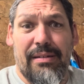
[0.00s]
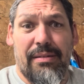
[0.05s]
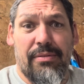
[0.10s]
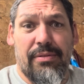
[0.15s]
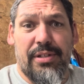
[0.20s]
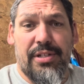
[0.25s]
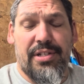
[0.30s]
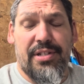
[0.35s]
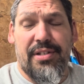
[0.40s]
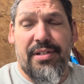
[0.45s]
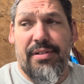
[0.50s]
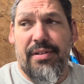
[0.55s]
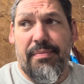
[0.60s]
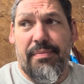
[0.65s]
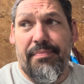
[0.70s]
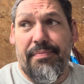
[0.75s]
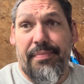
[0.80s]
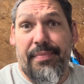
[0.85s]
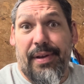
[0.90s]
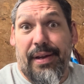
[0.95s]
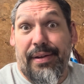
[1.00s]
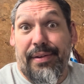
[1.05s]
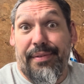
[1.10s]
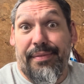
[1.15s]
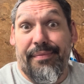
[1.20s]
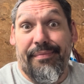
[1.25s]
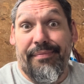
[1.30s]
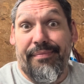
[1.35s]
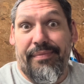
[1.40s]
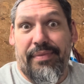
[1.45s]
which
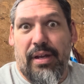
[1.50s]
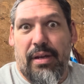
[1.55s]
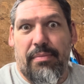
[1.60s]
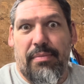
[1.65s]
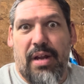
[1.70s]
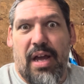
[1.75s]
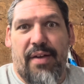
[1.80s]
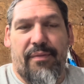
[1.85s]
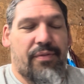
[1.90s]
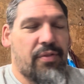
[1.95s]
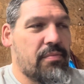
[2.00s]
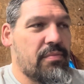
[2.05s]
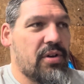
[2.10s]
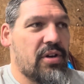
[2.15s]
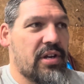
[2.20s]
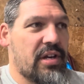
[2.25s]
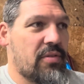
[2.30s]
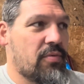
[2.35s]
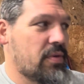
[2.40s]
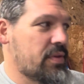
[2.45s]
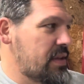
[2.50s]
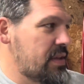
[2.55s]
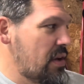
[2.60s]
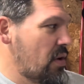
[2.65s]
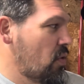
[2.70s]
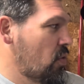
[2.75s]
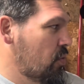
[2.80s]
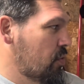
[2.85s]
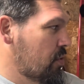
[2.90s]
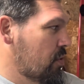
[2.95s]
I'm not familiar with the
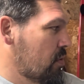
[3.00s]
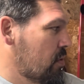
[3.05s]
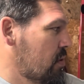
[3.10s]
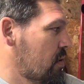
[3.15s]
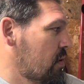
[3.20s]
older